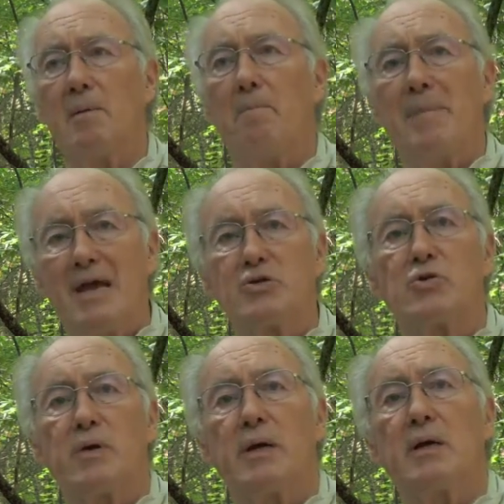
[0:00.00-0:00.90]

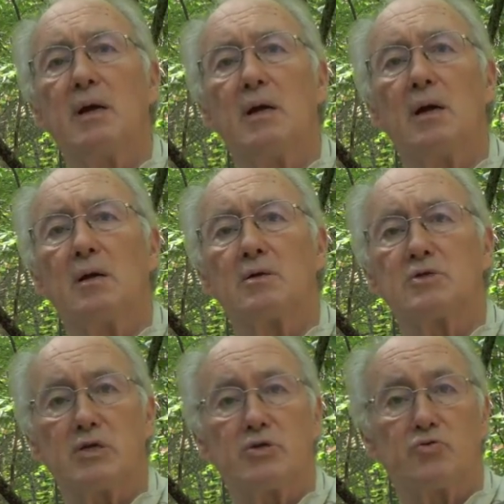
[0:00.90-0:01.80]
measuring
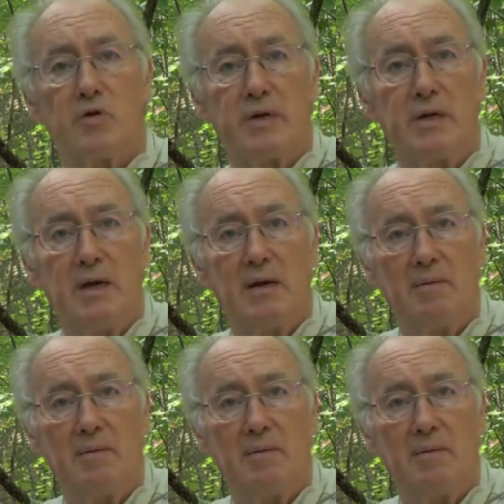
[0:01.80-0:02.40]
such a tree?